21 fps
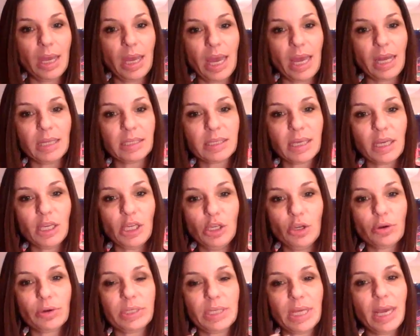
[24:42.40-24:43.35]
And it's like
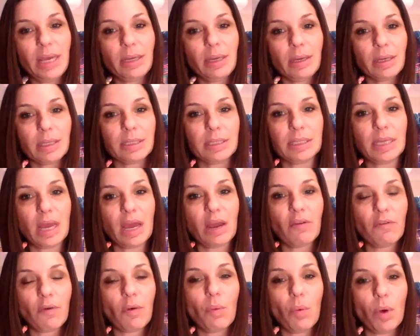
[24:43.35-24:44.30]
you're taking a
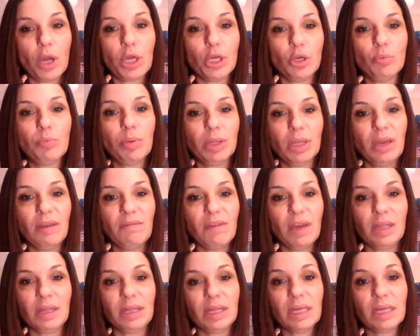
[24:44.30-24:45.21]
stand for what you believe in.